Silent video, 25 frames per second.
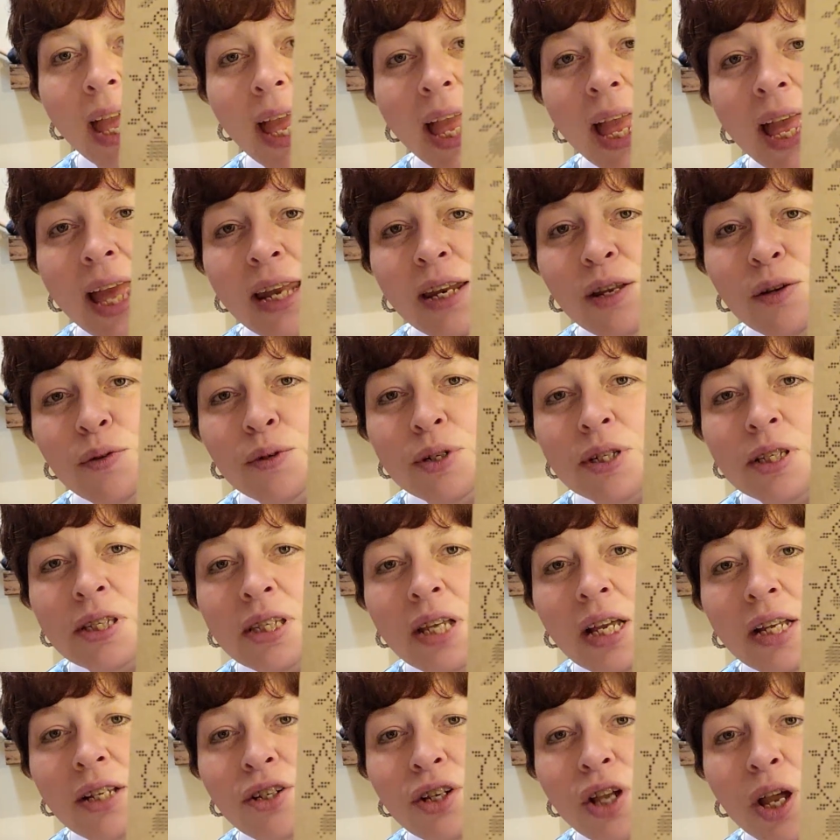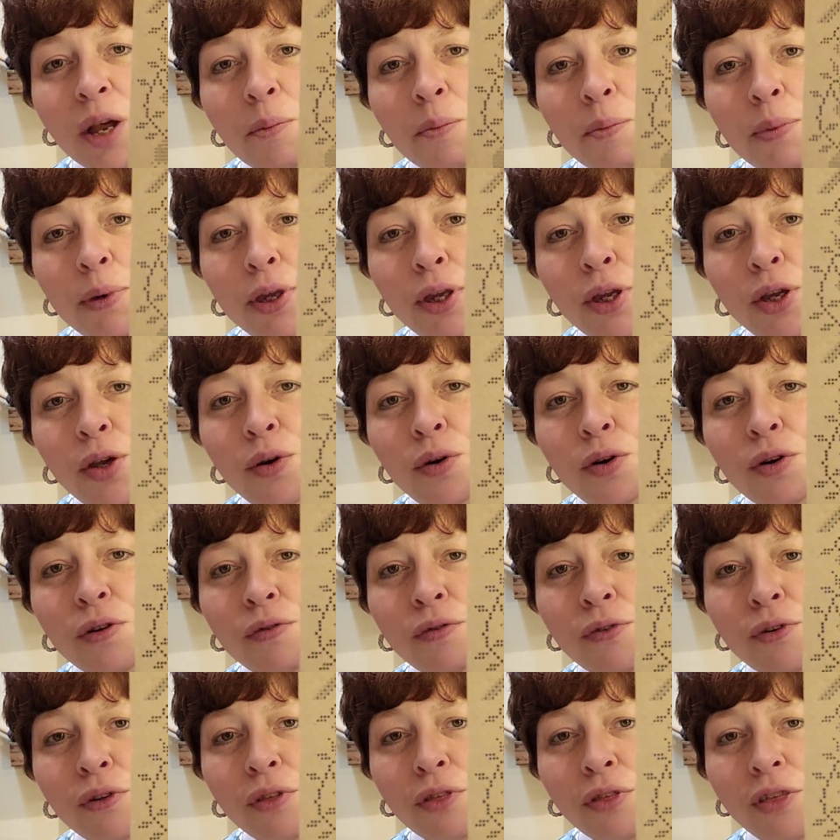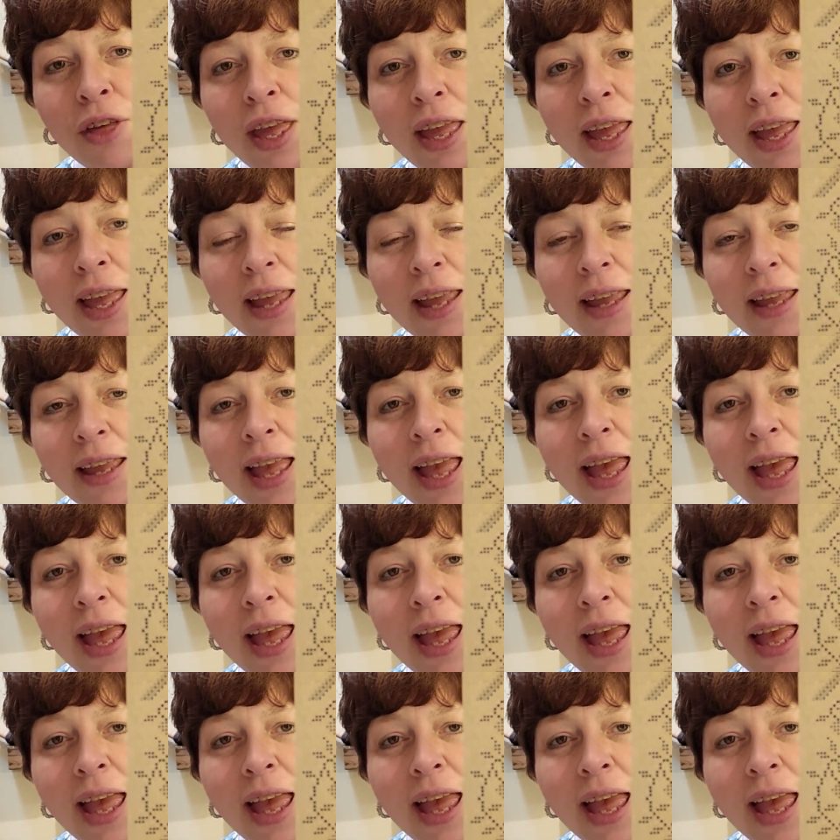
and it was such a beautiful thing.